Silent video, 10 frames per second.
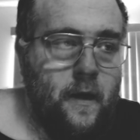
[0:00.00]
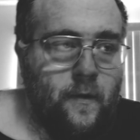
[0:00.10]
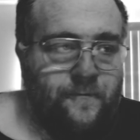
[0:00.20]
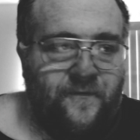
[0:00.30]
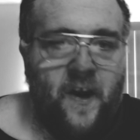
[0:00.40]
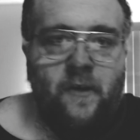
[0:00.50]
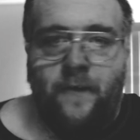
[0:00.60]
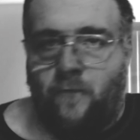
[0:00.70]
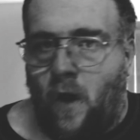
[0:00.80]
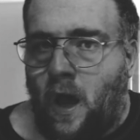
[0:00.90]
very
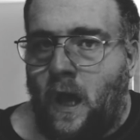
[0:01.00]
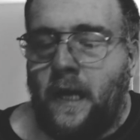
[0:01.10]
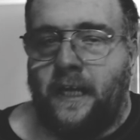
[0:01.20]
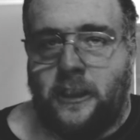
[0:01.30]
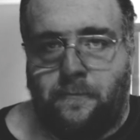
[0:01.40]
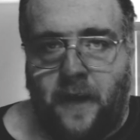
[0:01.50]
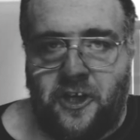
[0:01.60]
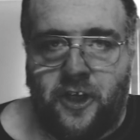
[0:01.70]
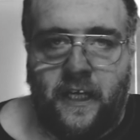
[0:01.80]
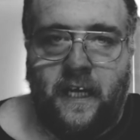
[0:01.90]
raw,
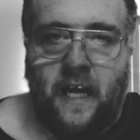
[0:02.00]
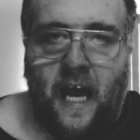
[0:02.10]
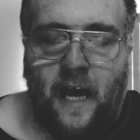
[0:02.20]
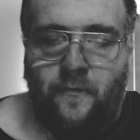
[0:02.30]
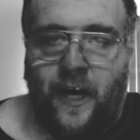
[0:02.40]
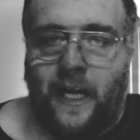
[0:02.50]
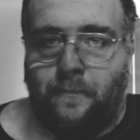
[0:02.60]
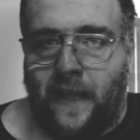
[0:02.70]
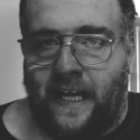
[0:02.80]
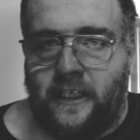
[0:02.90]
especially on reading
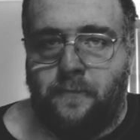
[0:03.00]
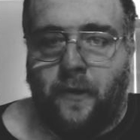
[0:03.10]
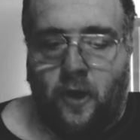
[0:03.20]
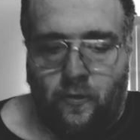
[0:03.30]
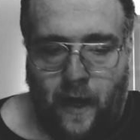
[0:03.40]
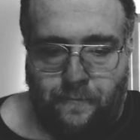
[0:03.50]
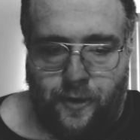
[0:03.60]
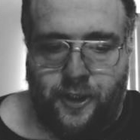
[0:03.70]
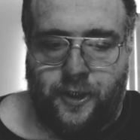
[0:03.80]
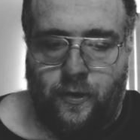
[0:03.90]
plays, but great
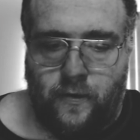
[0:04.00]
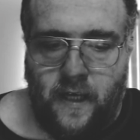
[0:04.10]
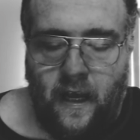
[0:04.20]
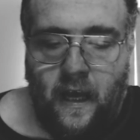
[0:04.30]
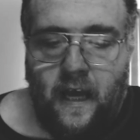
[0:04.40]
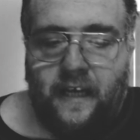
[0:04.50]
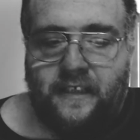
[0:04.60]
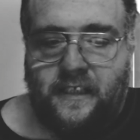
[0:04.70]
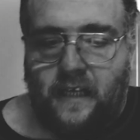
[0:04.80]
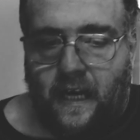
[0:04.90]
pursuit.
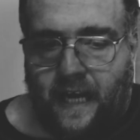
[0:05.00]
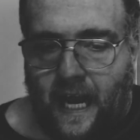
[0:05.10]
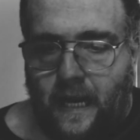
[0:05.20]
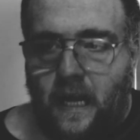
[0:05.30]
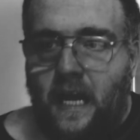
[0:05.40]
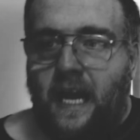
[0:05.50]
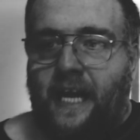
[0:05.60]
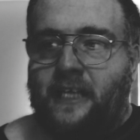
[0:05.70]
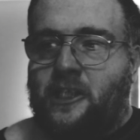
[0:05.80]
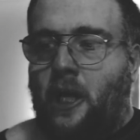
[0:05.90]
So again,
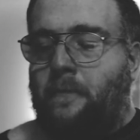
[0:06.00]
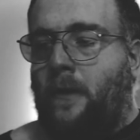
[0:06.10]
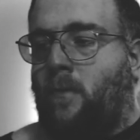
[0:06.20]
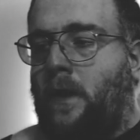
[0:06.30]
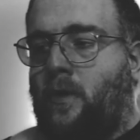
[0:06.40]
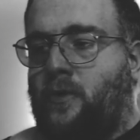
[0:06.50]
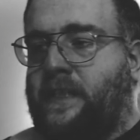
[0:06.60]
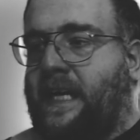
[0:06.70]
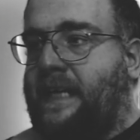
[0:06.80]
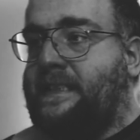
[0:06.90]
he's going to be one of those
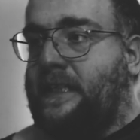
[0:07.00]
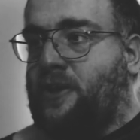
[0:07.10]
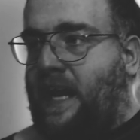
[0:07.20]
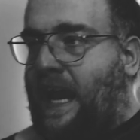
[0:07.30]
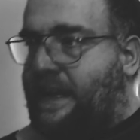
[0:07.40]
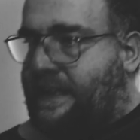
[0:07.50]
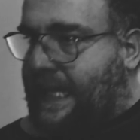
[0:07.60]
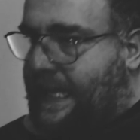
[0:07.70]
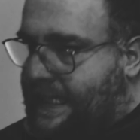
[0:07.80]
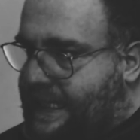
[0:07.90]
kids that's going to have,
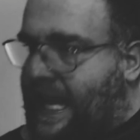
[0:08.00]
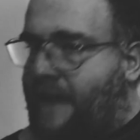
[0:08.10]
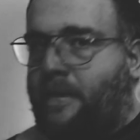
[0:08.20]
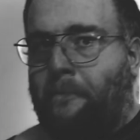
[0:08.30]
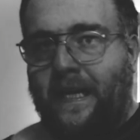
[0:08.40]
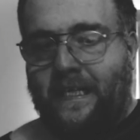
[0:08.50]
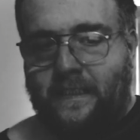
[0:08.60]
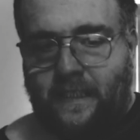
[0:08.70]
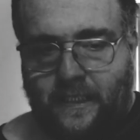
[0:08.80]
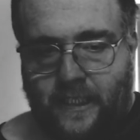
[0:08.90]
need to have a big
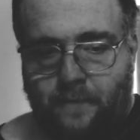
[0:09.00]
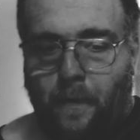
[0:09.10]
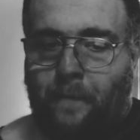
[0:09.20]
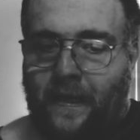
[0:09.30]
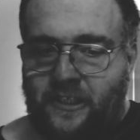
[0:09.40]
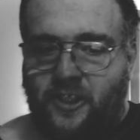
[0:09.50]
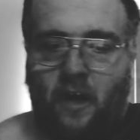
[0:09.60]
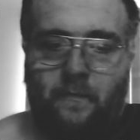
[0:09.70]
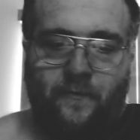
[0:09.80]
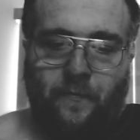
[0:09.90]
season. But Ben
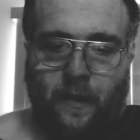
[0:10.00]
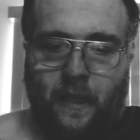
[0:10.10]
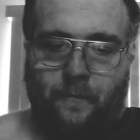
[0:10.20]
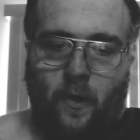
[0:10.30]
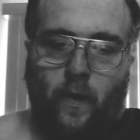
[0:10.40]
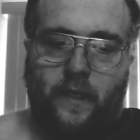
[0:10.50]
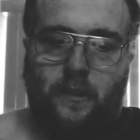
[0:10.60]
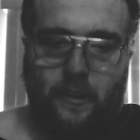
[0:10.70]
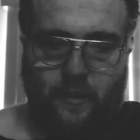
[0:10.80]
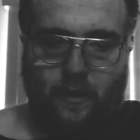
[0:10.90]
Starman from Glenbard
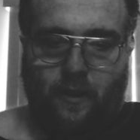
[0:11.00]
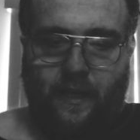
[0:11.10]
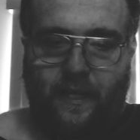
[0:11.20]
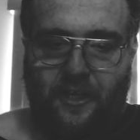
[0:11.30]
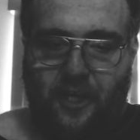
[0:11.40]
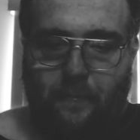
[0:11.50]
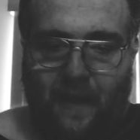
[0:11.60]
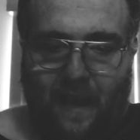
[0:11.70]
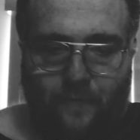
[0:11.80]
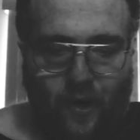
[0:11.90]
West is another kid to keep
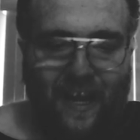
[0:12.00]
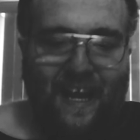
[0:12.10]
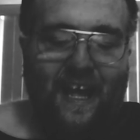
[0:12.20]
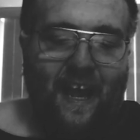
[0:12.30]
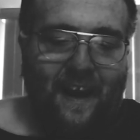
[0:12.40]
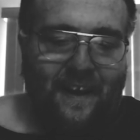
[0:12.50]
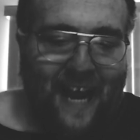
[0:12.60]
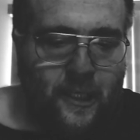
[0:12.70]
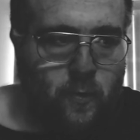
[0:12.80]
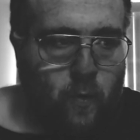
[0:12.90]
an eye for.
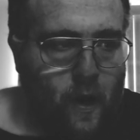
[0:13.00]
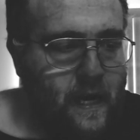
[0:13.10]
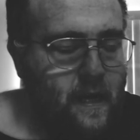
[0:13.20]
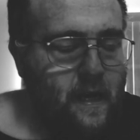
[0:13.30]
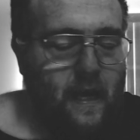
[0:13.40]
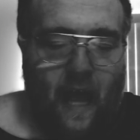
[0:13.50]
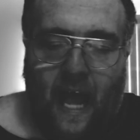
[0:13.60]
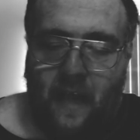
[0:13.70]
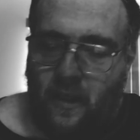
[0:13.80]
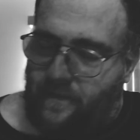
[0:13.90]
Next one,
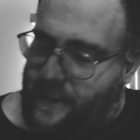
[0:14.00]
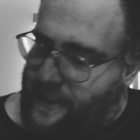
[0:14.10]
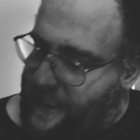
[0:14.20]
I love this